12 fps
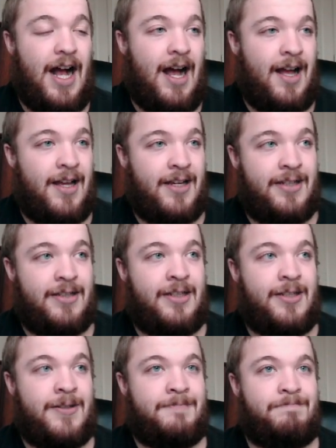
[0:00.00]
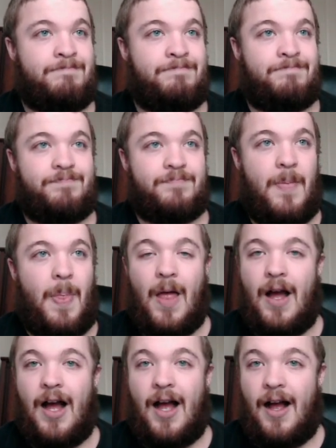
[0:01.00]
I'm
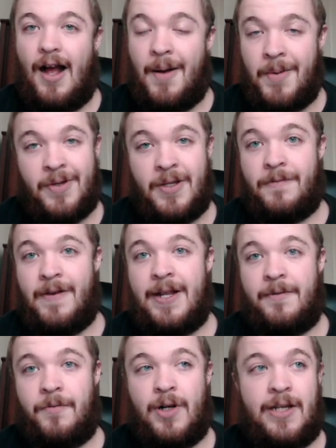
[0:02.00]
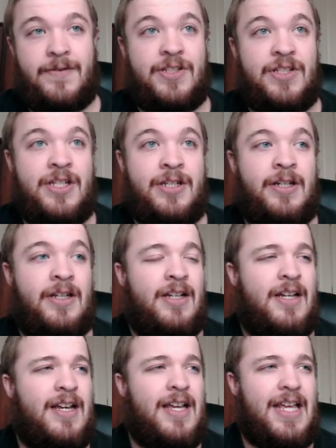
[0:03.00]
a big fan of what I've seen.
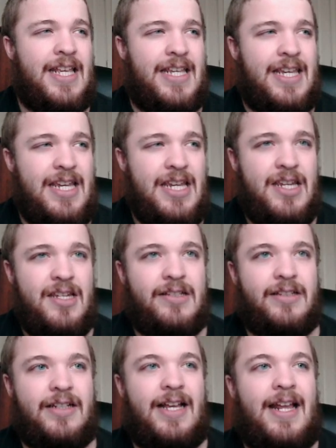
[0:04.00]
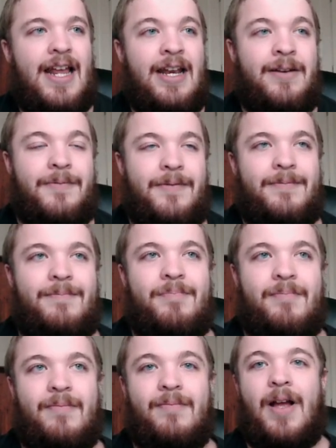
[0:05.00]
He, and
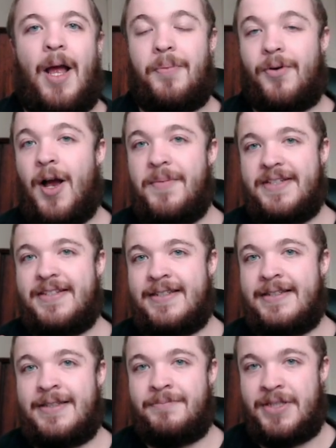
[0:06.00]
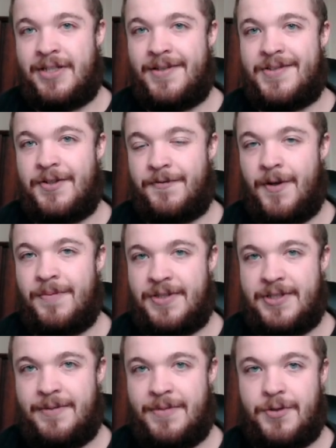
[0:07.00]
I promise this isn't because they're from the
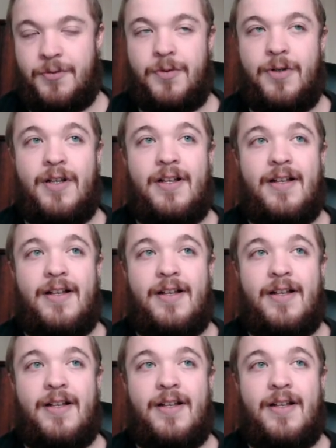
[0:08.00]
same school.